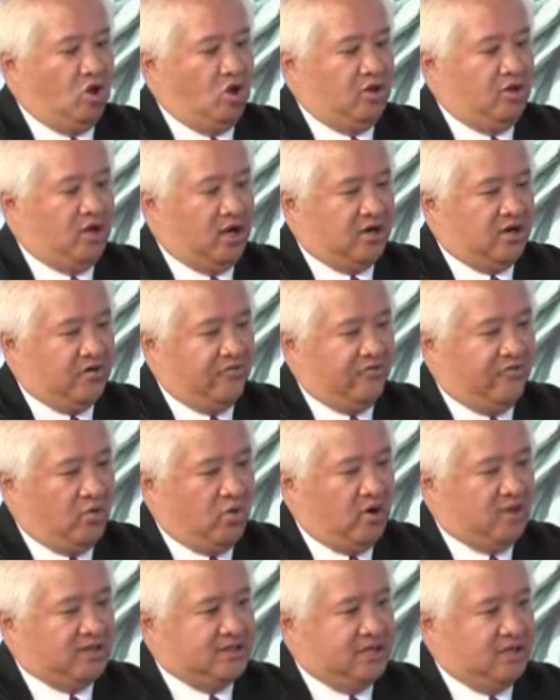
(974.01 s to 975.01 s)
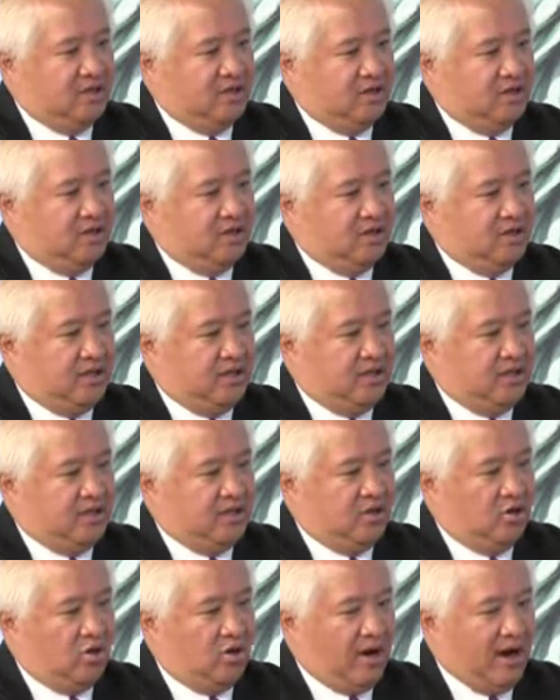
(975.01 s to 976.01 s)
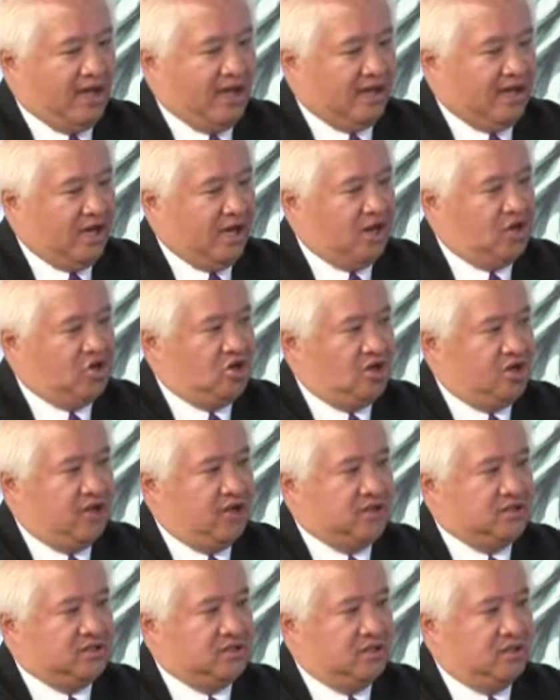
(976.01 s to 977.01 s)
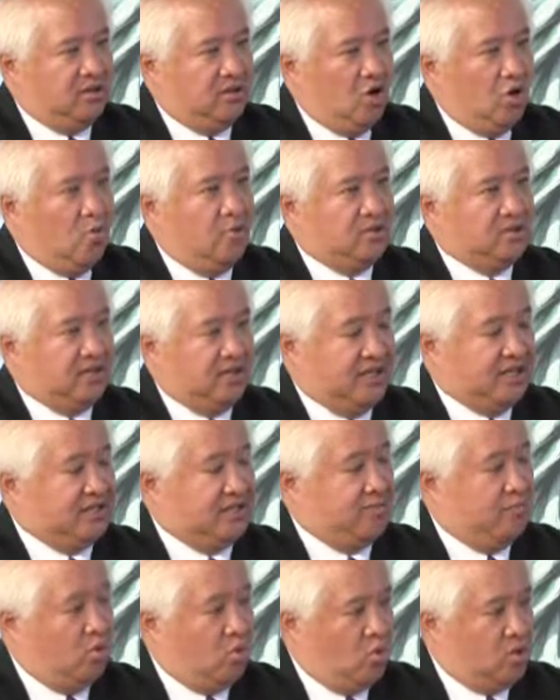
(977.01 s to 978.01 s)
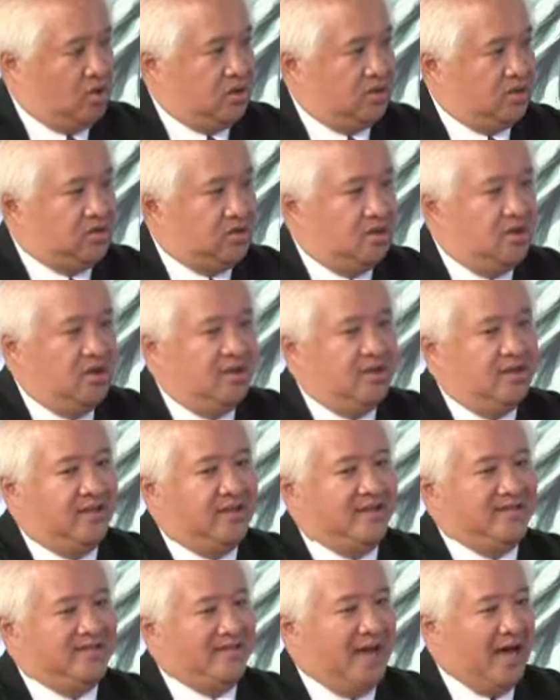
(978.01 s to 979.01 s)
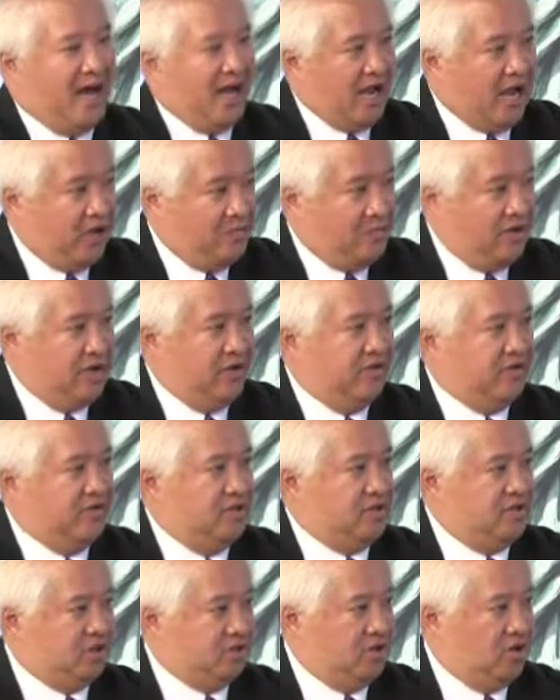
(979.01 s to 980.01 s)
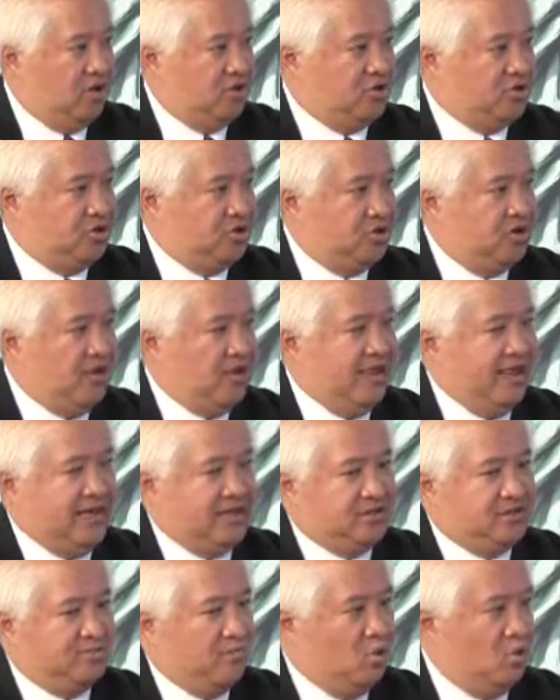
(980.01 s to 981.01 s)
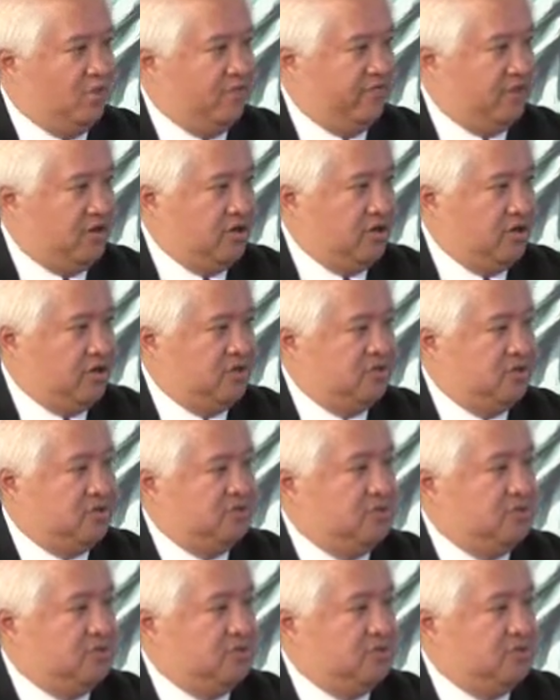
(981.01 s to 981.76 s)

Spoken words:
Dr. Ford her allegation is almost less important than the timing of the disclosure, and that's more of the news.